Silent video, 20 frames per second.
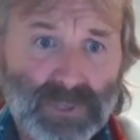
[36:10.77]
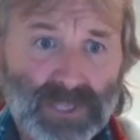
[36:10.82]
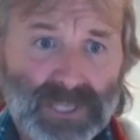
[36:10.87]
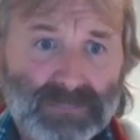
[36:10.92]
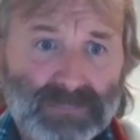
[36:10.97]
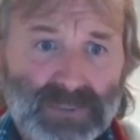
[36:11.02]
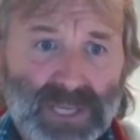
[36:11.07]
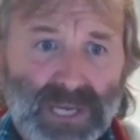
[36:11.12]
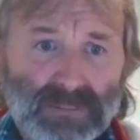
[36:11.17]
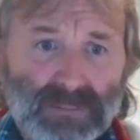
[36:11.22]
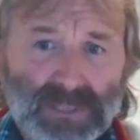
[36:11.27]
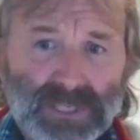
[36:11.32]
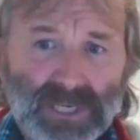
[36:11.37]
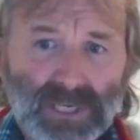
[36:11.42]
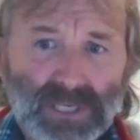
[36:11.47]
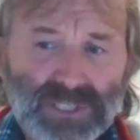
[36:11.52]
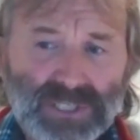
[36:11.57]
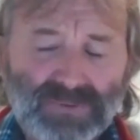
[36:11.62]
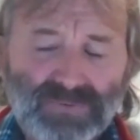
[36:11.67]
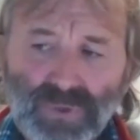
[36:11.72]
they become a little
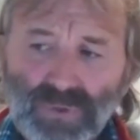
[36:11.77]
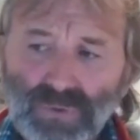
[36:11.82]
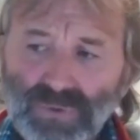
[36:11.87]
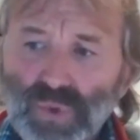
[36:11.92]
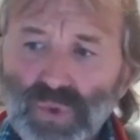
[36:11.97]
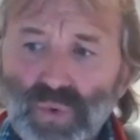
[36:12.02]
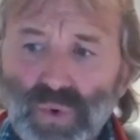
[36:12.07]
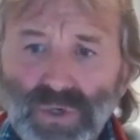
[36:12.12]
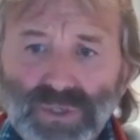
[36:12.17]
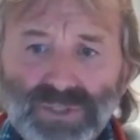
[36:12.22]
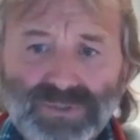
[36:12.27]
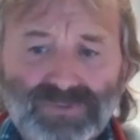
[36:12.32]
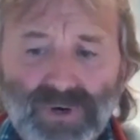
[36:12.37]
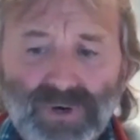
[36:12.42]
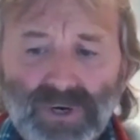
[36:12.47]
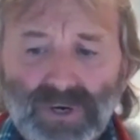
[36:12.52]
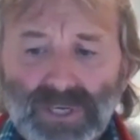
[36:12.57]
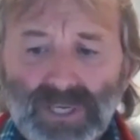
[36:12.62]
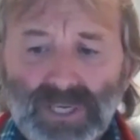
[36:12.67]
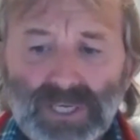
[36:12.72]
difficult to
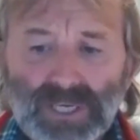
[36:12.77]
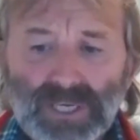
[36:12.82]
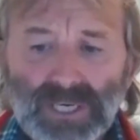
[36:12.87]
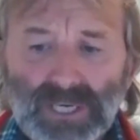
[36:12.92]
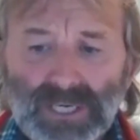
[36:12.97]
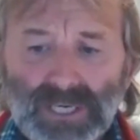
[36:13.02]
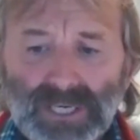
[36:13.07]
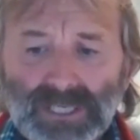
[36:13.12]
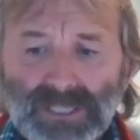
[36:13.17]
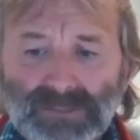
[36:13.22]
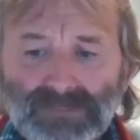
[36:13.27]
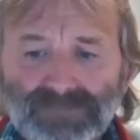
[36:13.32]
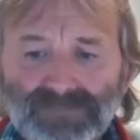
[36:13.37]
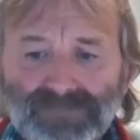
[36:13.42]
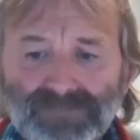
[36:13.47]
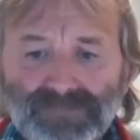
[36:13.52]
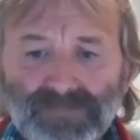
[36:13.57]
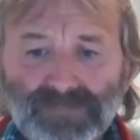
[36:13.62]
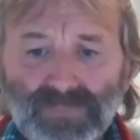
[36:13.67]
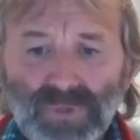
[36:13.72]
quantify
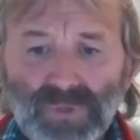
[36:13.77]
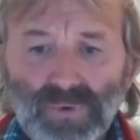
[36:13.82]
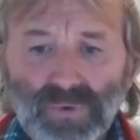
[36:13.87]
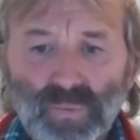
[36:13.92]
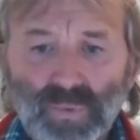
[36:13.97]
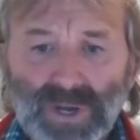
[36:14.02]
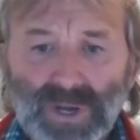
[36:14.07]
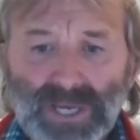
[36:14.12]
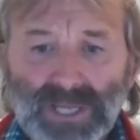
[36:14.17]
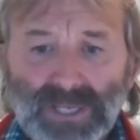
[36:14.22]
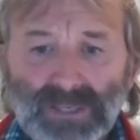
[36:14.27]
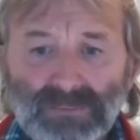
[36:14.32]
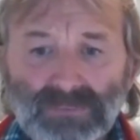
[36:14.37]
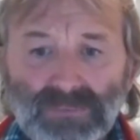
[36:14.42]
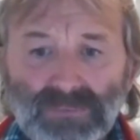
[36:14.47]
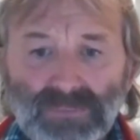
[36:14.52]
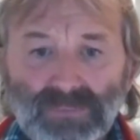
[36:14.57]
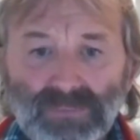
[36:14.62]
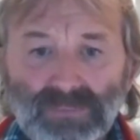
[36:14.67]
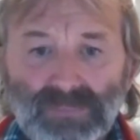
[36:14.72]
when
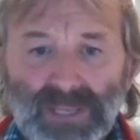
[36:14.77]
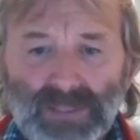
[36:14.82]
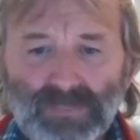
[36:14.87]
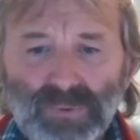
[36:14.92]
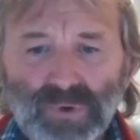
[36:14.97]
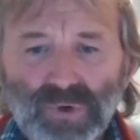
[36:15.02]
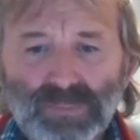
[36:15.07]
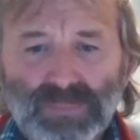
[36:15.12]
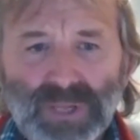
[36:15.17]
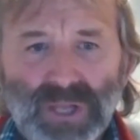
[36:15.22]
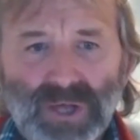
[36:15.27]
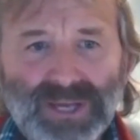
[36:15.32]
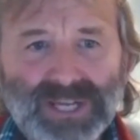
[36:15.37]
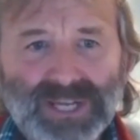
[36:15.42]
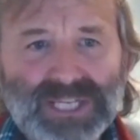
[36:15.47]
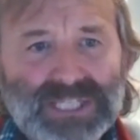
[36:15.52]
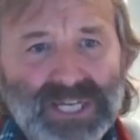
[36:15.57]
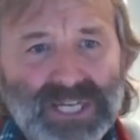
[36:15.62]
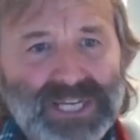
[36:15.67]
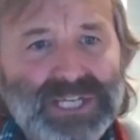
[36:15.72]
people are applying
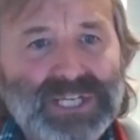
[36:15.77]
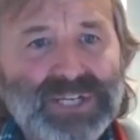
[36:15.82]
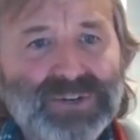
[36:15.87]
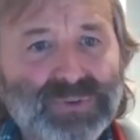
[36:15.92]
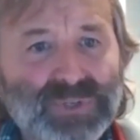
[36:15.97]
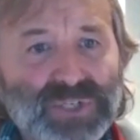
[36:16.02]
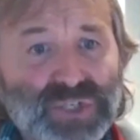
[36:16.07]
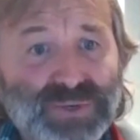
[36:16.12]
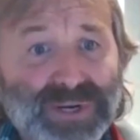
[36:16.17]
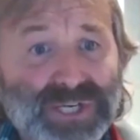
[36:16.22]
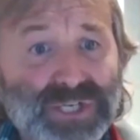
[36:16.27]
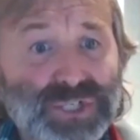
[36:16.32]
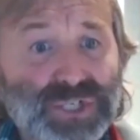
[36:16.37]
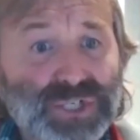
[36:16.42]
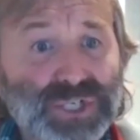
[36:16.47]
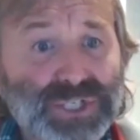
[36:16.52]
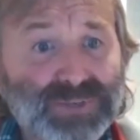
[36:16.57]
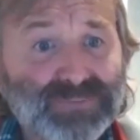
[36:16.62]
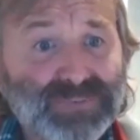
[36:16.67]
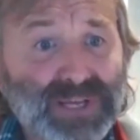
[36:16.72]
slightly different
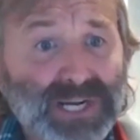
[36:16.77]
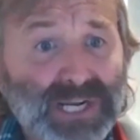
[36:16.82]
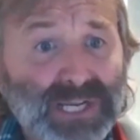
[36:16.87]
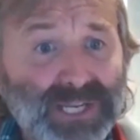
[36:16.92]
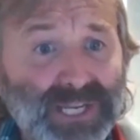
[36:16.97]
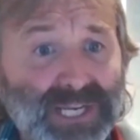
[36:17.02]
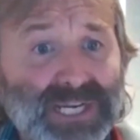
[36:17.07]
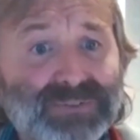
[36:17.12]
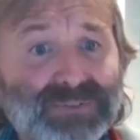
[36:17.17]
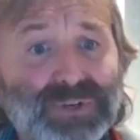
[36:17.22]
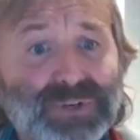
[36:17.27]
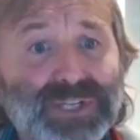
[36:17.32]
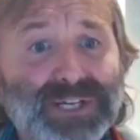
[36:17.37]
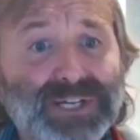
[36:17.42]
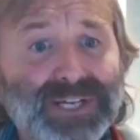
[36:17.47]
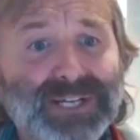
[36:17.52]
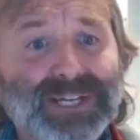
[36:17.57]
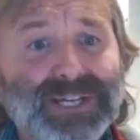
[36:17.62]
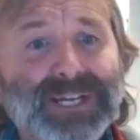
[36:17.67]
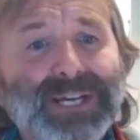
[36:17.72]
strategies in their clinic every
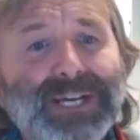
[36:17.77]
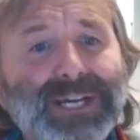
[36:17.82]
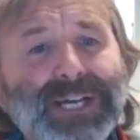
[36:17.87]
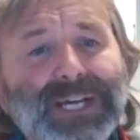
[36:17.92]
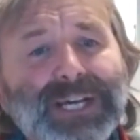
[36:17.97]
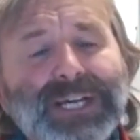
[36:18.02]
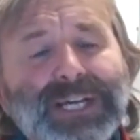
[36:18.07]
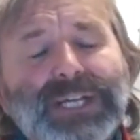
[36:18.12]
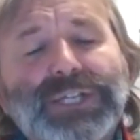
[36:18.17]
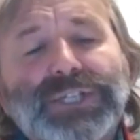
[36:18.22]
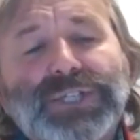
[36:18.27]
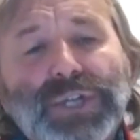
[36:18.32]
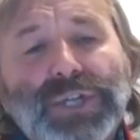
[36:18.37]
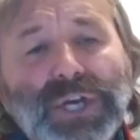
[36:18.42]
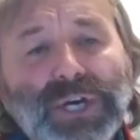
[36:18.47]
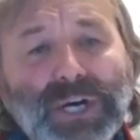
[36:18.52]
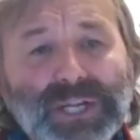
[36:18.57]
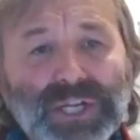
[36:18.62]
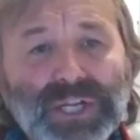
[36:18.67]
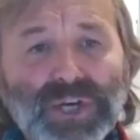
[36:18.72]
day. So the
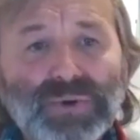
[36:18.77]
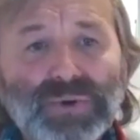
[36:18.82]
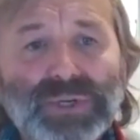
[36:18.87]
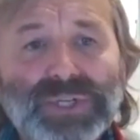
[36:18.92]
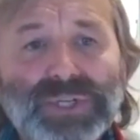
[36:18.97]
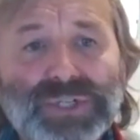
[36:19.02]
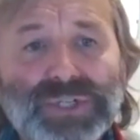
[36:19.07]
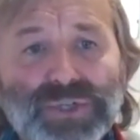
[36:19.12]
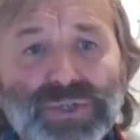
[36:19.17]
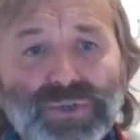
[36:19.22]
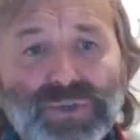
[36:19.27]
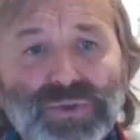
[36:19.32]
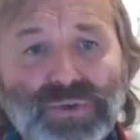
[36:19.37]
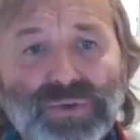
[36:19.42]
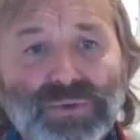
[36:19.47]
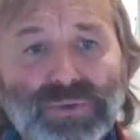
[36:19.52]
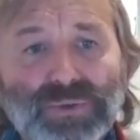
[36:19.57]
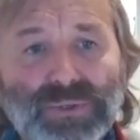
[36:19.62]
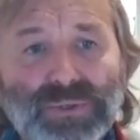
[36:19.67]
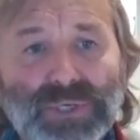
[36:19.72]
idea is
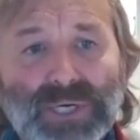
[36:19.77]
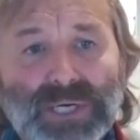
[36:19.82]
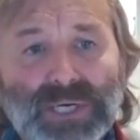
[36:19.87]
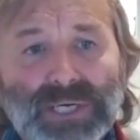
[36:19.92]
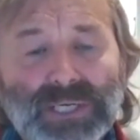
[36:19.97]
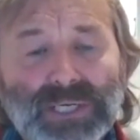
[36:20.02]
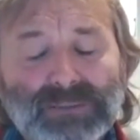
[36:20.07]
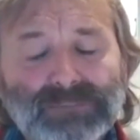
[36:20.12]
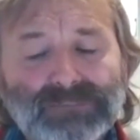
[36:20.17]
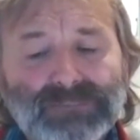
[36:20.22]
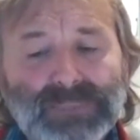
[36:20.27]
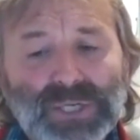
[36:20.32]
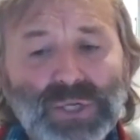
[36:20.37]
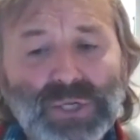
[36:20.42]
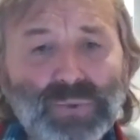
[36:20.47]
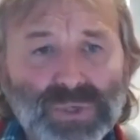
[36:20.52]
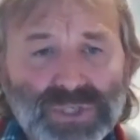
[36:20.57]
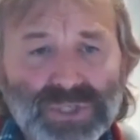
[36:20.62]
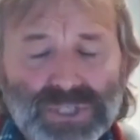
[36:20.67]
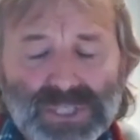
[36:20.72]
to, and you
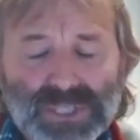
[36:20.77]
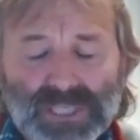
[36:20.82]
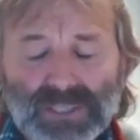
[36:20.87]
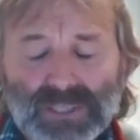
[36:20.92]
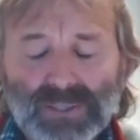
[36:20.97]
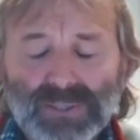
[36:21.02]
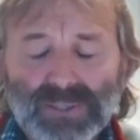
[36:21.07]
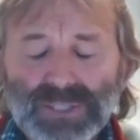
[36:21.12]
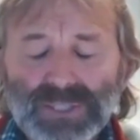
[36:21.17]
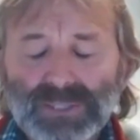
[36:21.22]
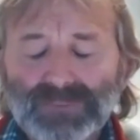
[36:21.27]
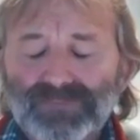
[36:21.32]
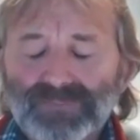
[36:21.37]
would have seen there's a